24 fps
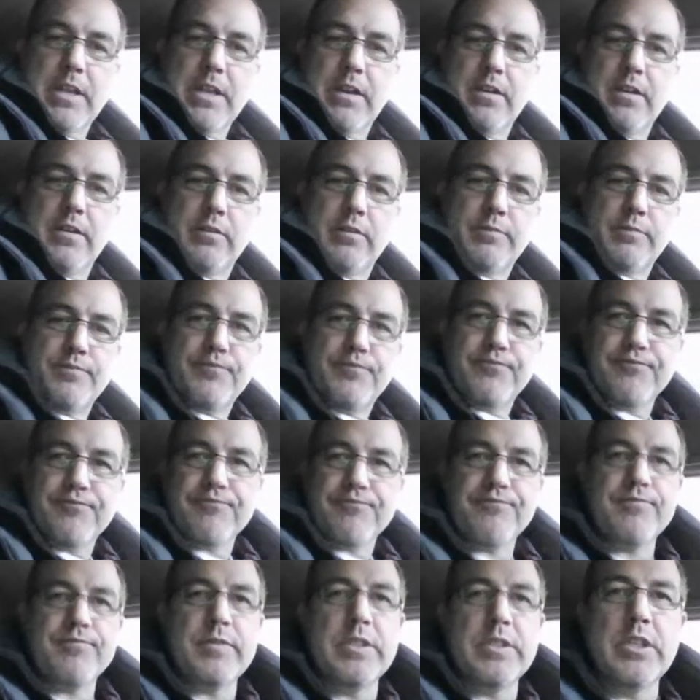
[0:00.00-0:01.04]
I don't know.
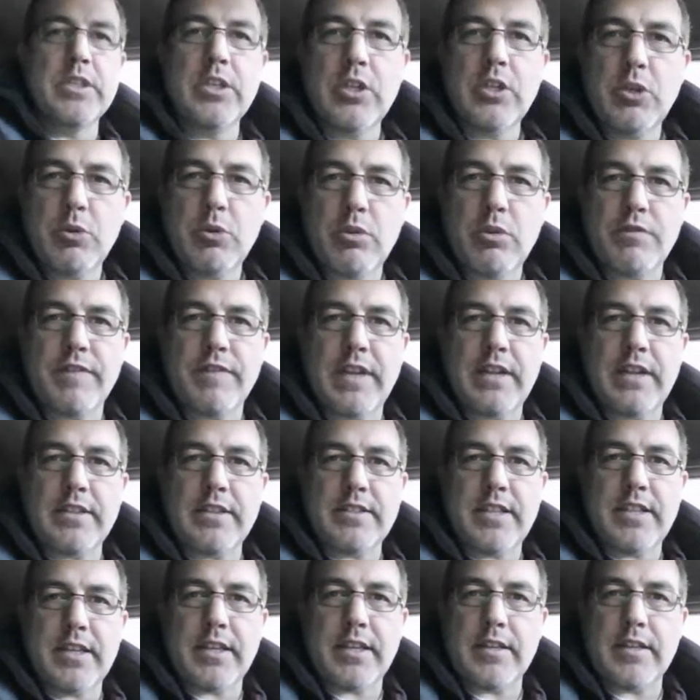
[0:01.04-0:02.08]
For that
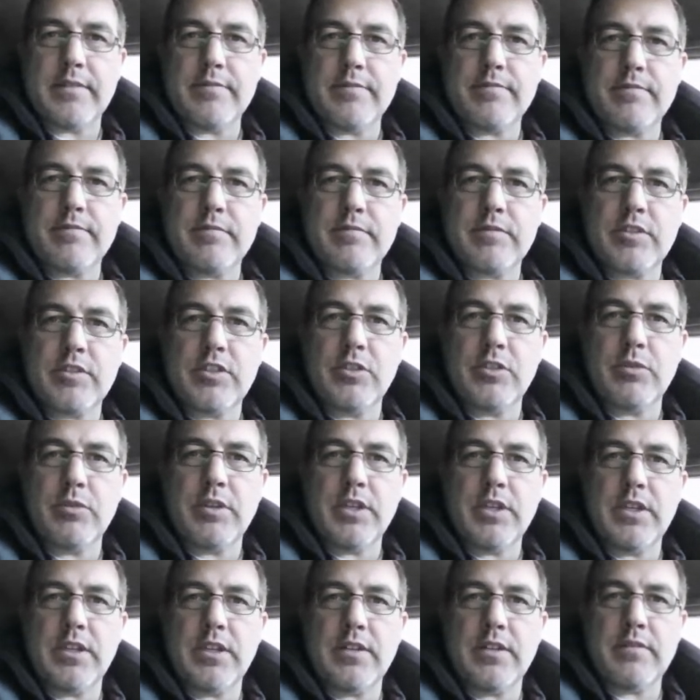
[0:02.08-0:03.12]
second. Let's do it
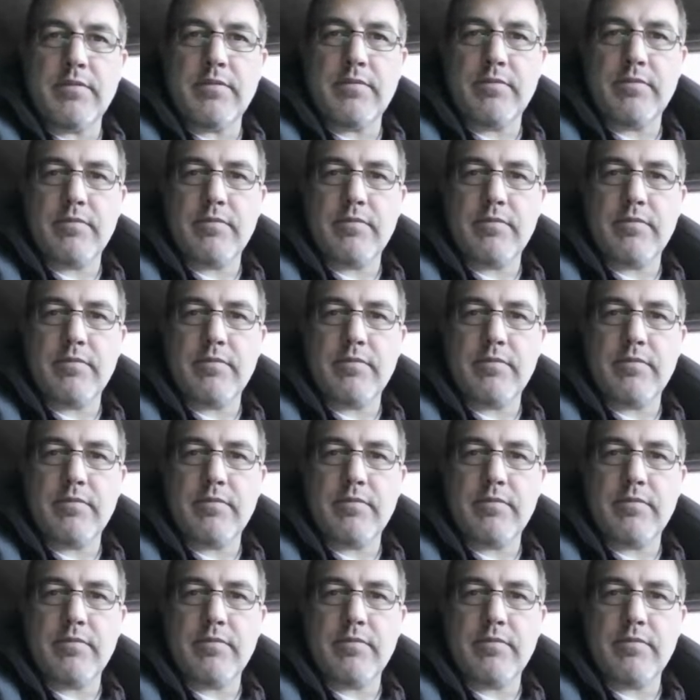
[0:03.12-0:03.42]
again.